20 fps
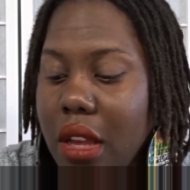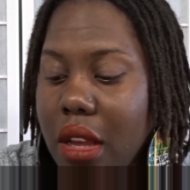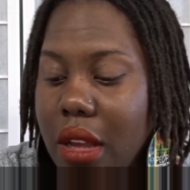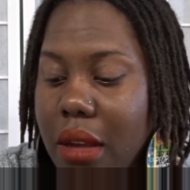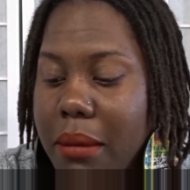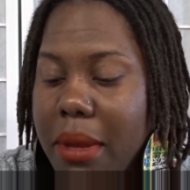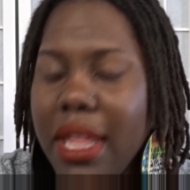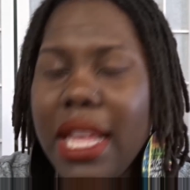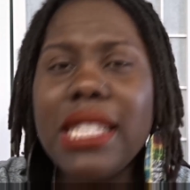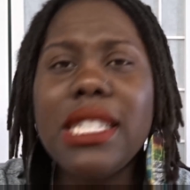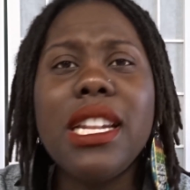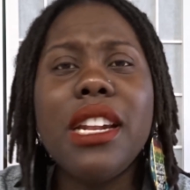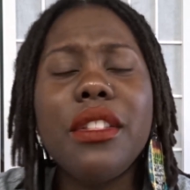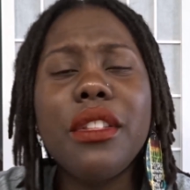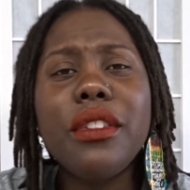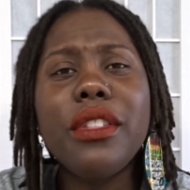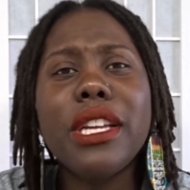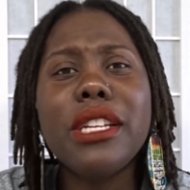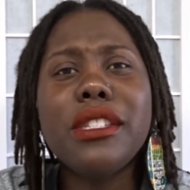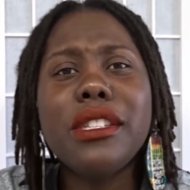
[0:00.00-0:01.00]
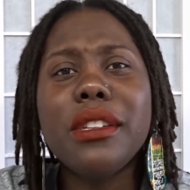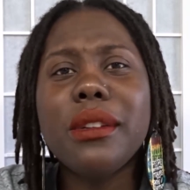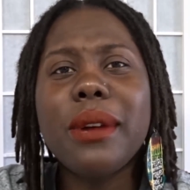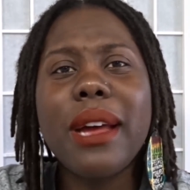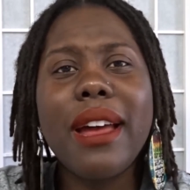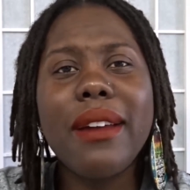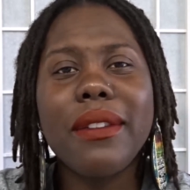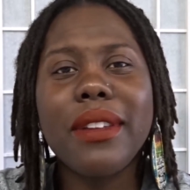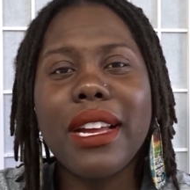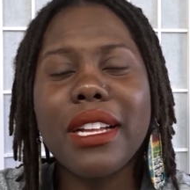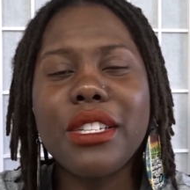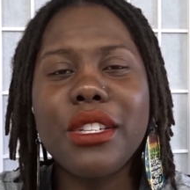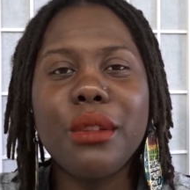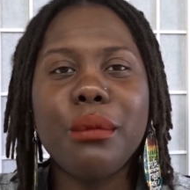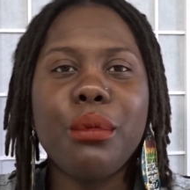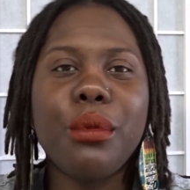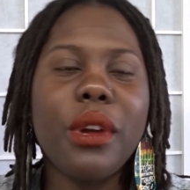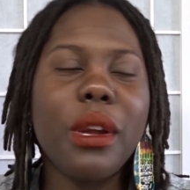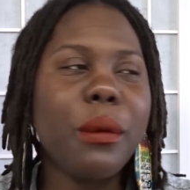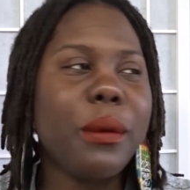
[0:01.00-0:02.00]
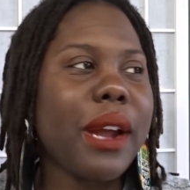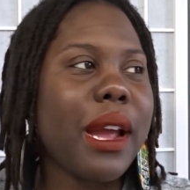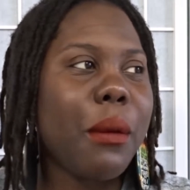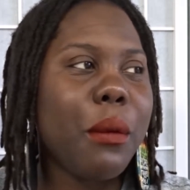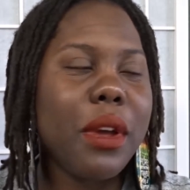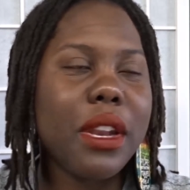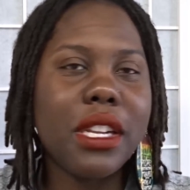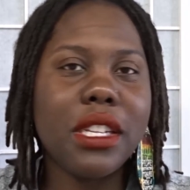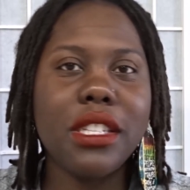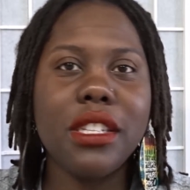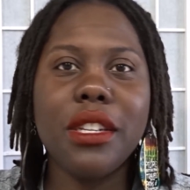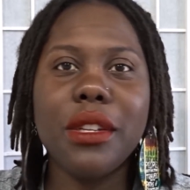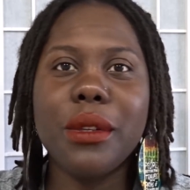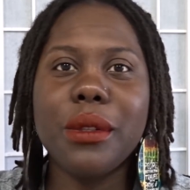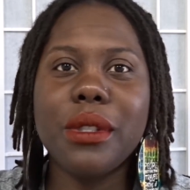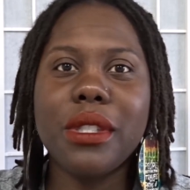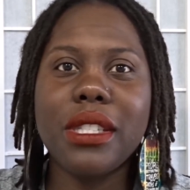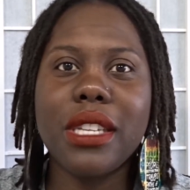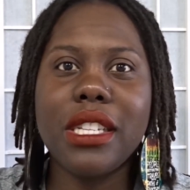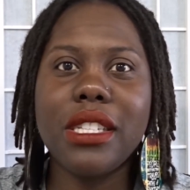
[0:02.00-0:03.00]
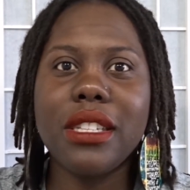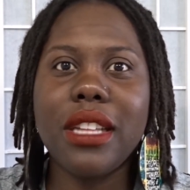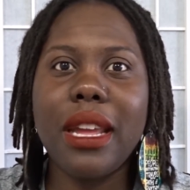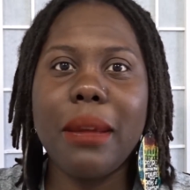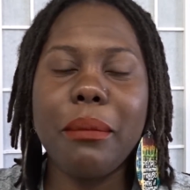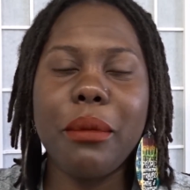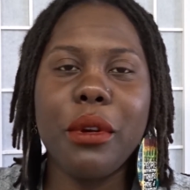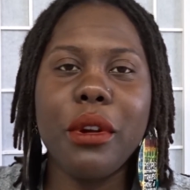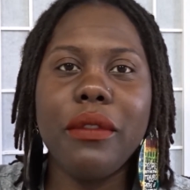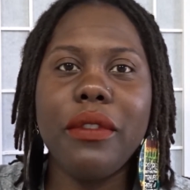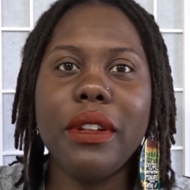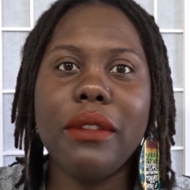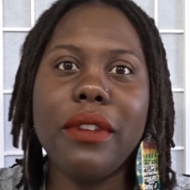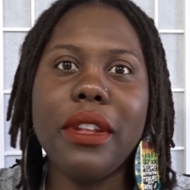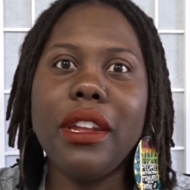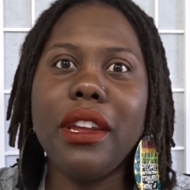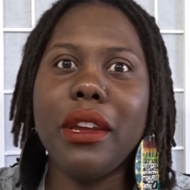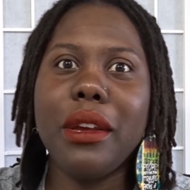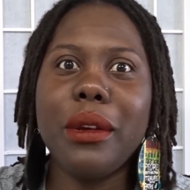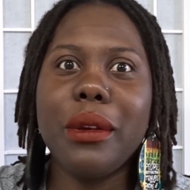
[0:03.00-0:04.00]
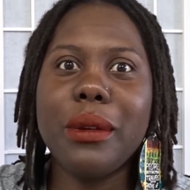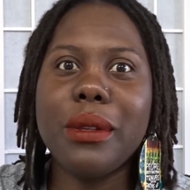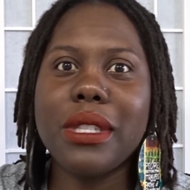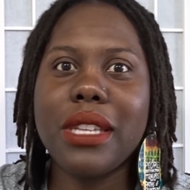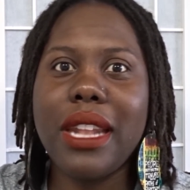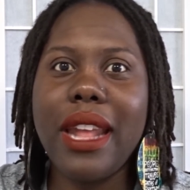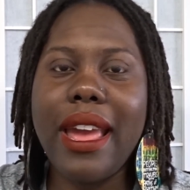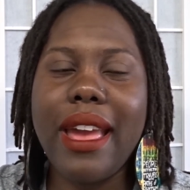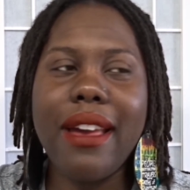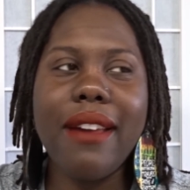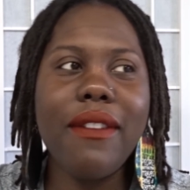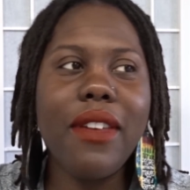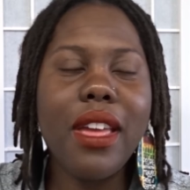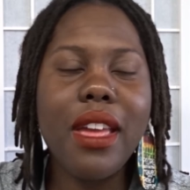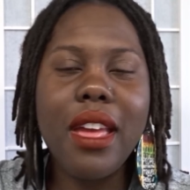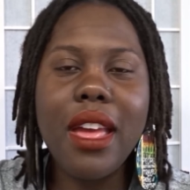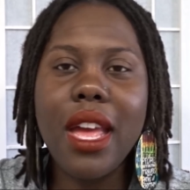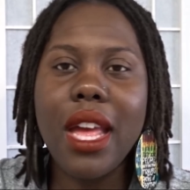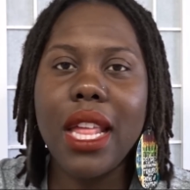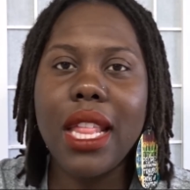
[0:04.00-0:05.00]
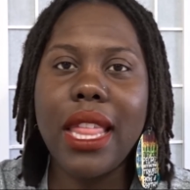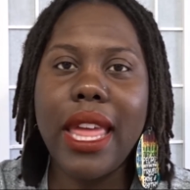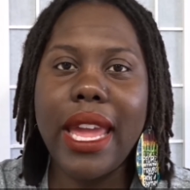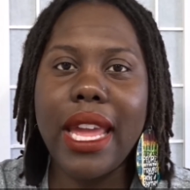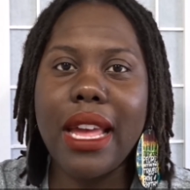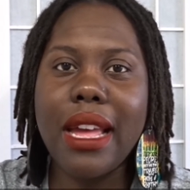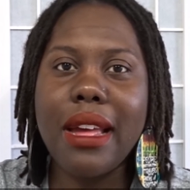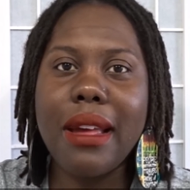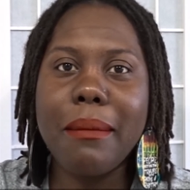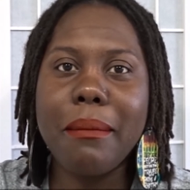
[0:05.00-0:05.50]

And that's another thing too. I got to the point where I wanted to do such like perfect videos and have like